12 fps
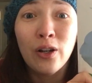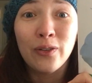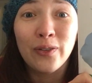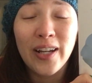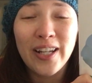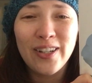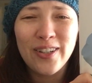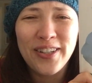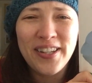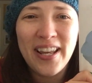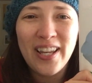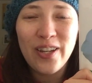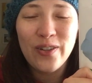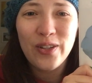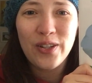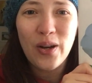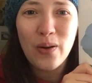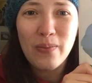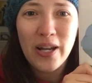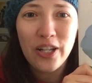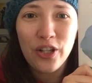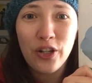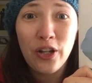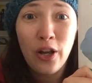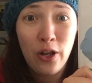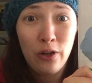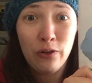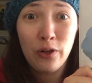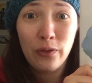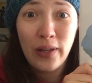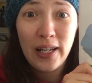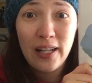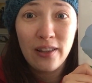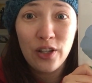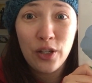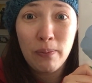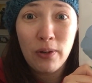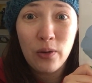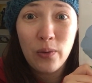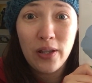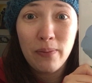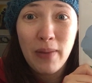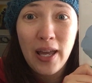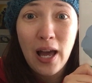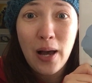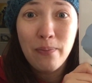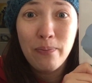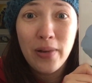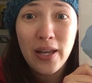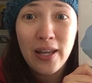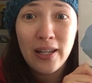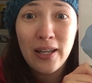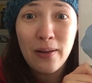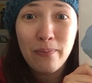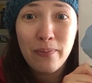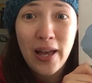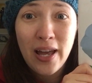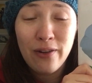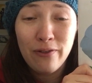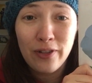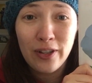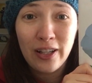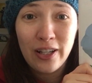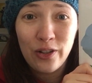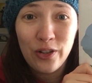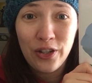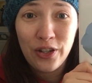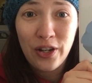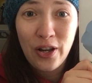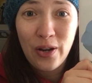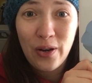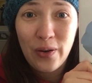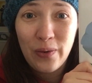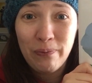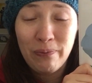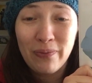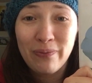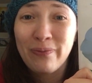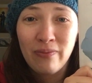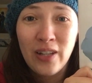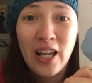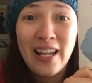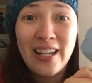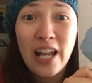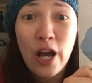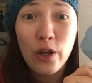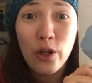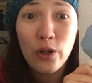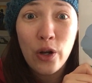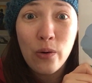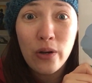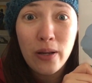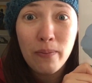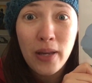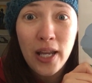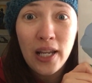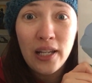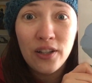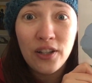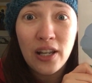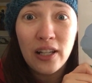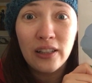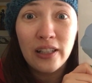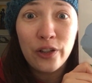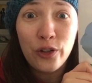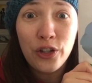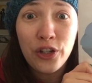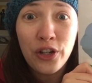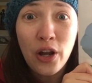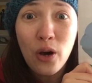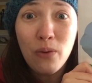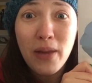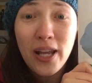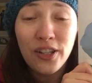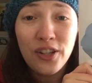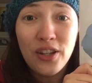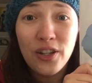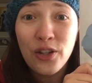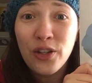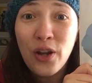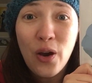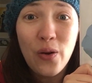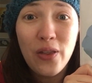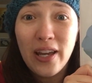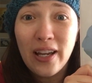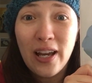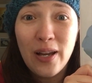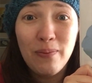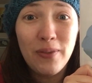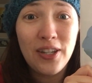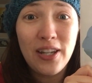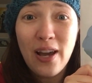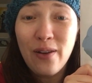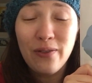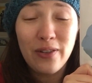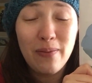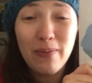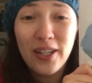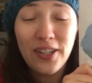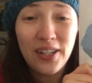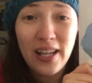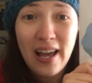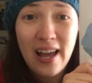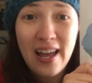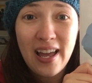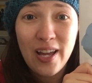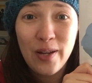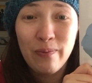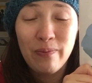Readers, thank you so much for reading this book with me, A Big Bed for Little Snow. Now you know what it means. Little snow makes the snow that comes down from the sky.